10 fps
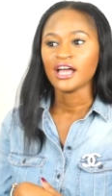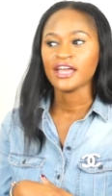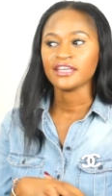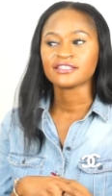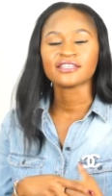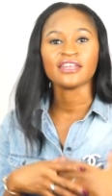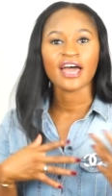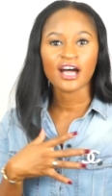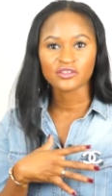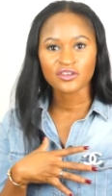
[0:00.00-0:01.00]
It's
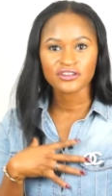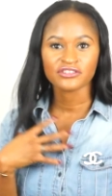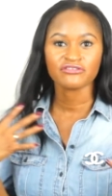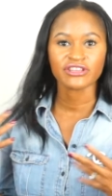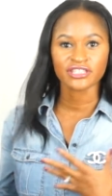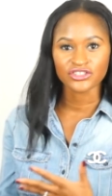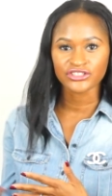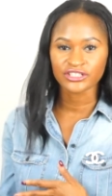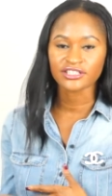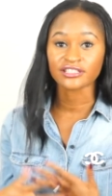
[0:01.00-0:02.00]
now starting to
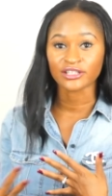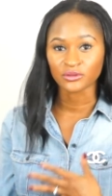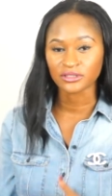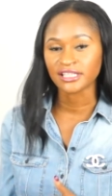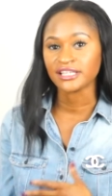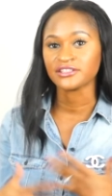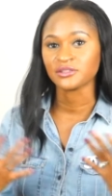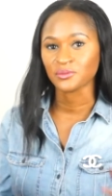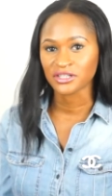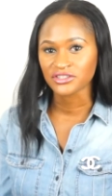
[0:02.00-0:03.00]
transition slowly
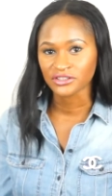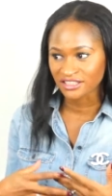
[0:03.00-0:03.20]
into winter.